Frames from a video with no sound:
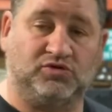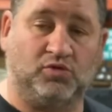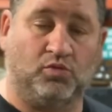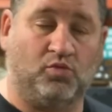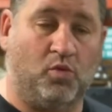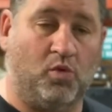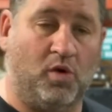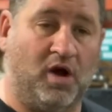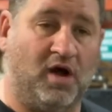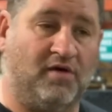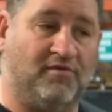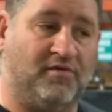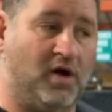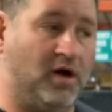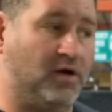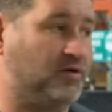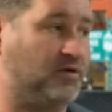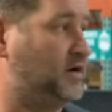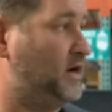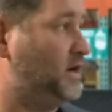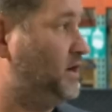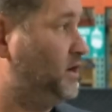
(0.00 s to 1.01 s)
of
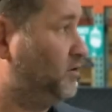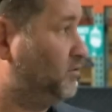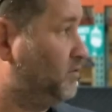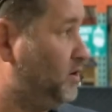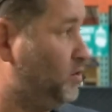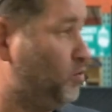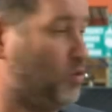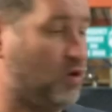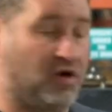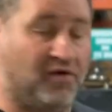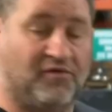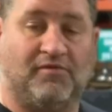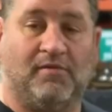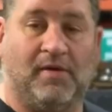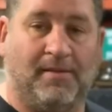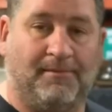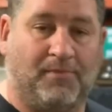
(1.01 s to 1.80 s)
180-degree water from my